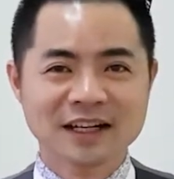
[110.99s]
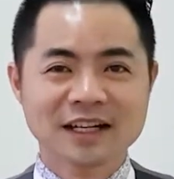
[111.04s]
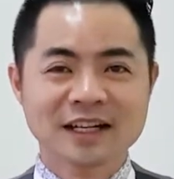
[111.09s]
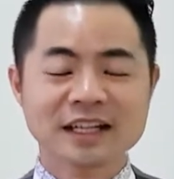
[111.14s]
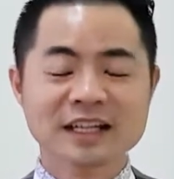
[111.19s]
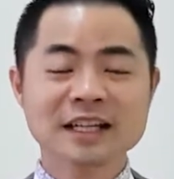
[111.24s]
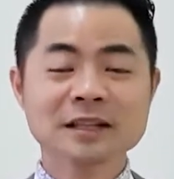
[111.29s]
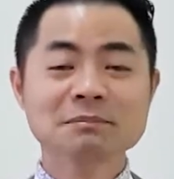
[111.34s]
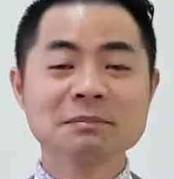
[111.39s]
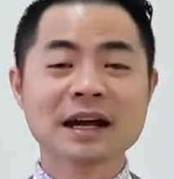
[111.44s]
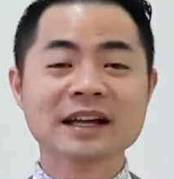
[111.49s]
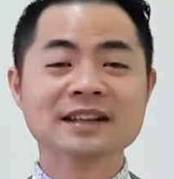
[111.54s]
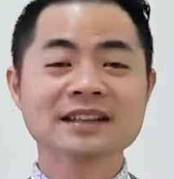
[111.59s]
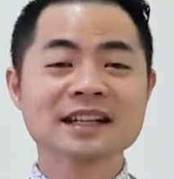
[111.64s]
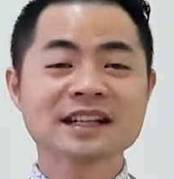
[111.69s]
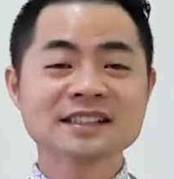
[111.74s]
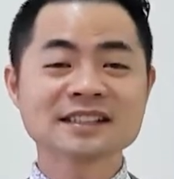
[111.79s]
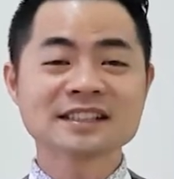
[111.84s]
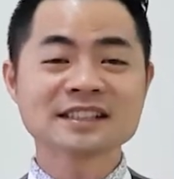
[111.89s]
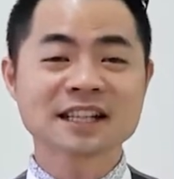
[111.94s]
In my
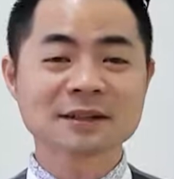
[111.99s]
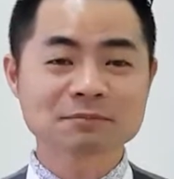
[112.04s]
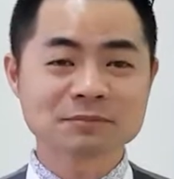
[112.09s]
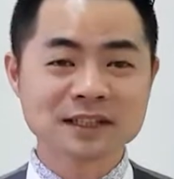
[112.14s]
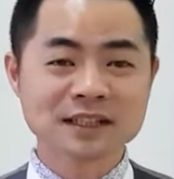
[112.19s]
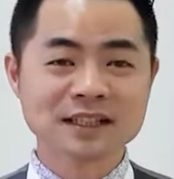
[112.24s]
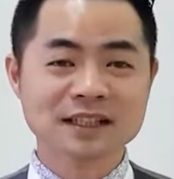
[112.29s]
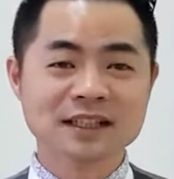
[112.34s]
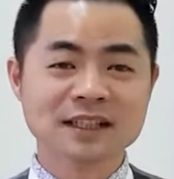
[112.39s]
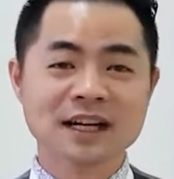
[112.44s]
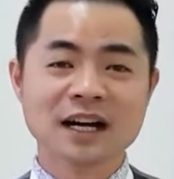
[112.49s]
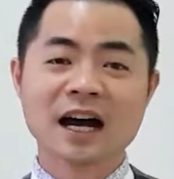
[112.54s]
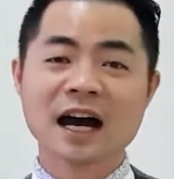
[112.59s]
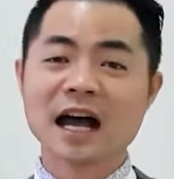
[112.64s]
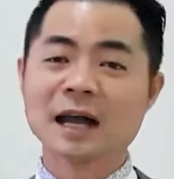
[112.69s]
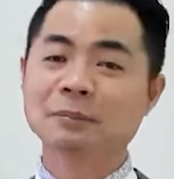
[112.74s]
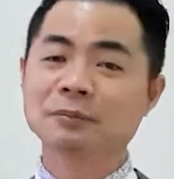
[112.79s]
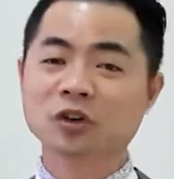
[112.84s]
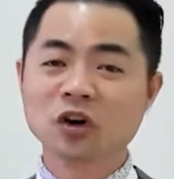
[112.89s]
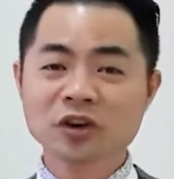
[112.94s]
next chapter,
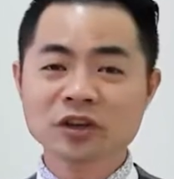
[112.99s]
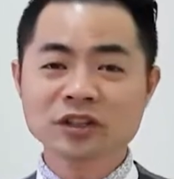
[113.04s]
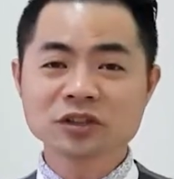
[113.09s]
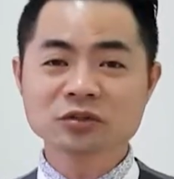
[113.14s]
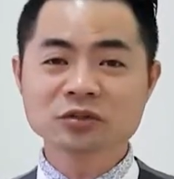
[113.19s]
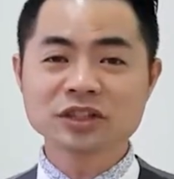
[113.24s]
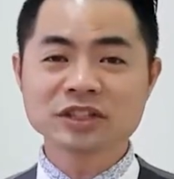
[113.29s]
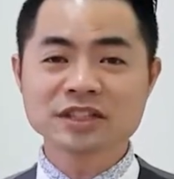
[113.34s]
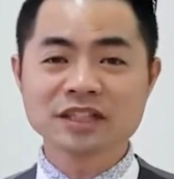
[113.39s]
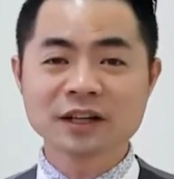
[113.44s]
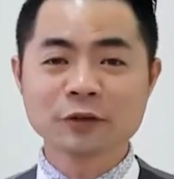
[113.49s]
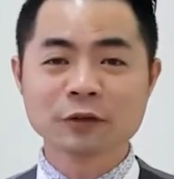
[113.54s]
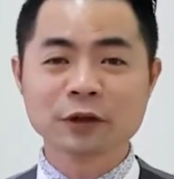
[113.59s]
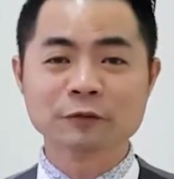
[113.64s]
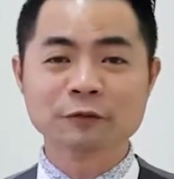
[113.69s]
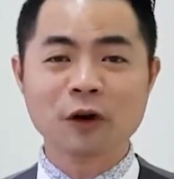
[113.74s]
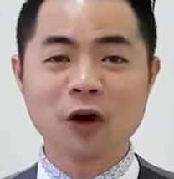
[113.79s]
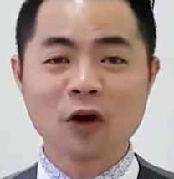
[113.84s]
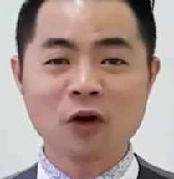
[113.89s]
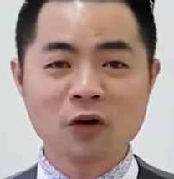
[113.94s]
I'm going to share with
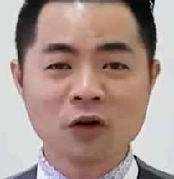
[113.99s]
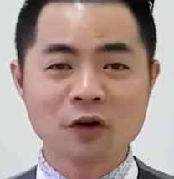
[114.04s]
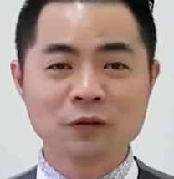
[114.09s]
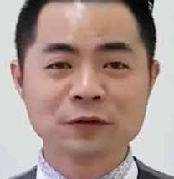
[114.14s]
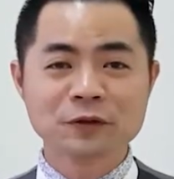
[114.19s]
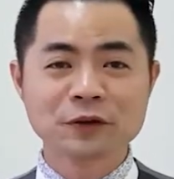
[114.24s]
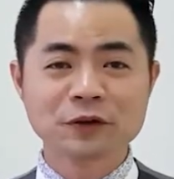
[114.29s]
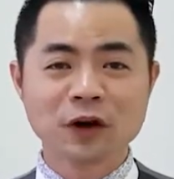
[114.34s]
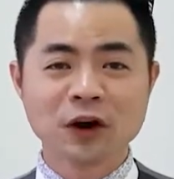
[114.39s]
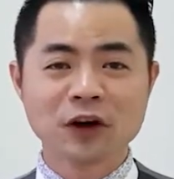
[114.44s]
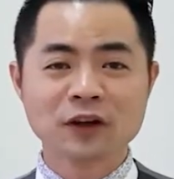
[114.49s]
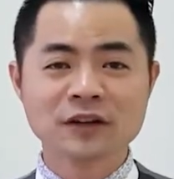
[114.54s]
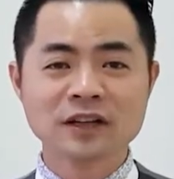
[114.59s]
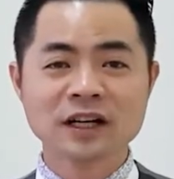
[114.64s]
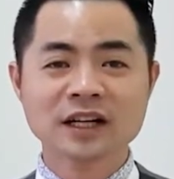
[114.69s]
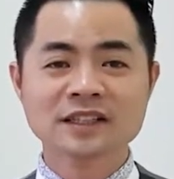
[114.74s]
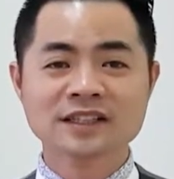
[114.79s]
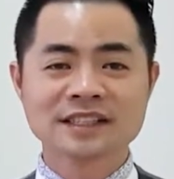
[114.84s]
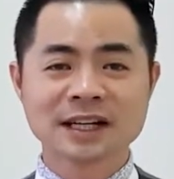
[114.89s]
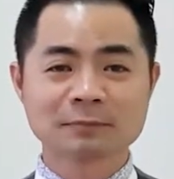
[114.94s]
all of you on
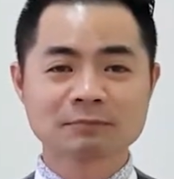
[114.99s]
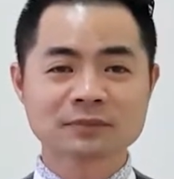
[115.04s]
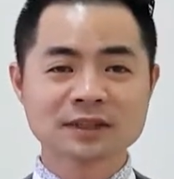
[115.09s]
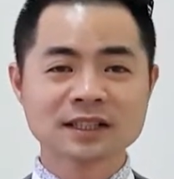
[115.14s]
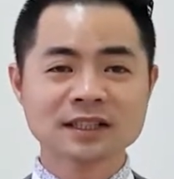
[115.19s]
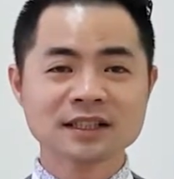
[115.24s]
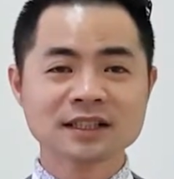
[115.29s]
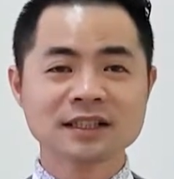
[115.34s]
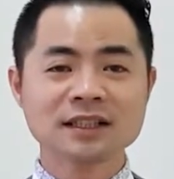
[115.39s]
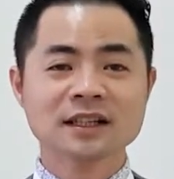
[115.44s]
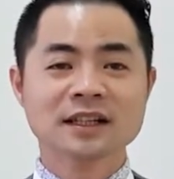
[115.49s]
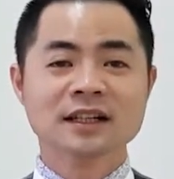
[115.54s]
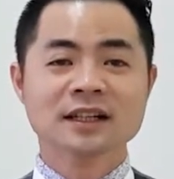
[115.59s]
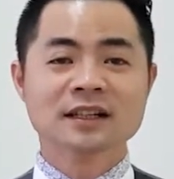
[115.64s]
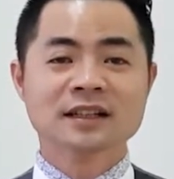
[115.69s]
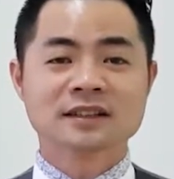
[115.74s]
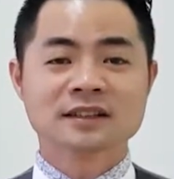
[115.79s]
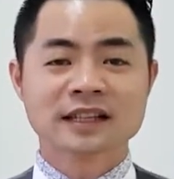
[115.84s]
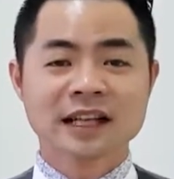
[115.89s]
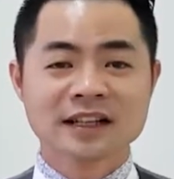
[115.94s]
chapter
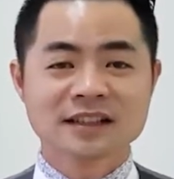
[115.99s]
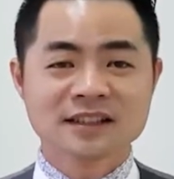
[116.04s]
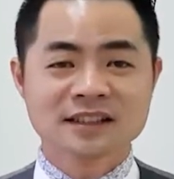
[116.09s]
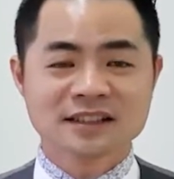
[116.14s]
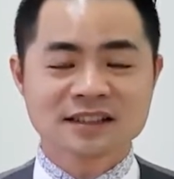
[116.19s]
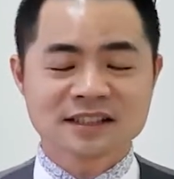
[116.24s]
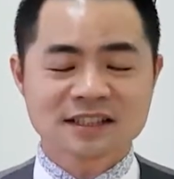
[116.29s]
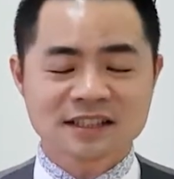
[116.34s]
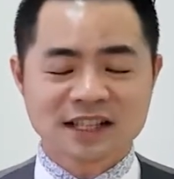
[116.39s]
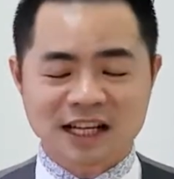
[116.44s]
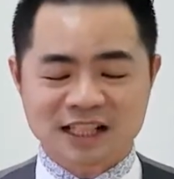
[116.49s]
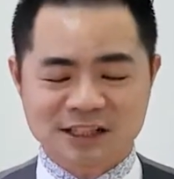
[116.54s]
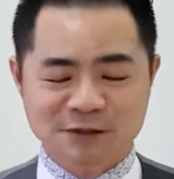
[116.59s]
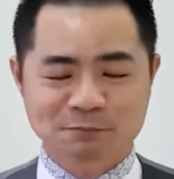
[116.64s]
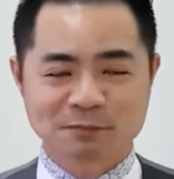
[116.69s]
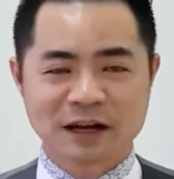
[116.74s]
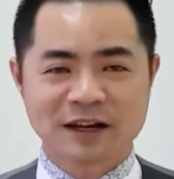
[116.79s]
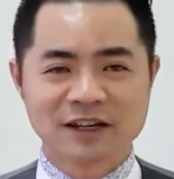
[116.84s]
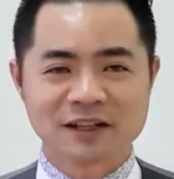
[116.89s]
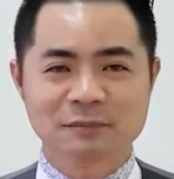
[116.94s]
Tenancy
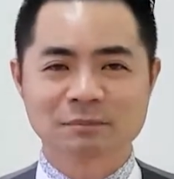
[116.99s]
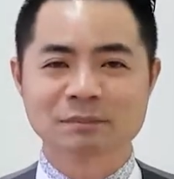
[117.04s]
Expired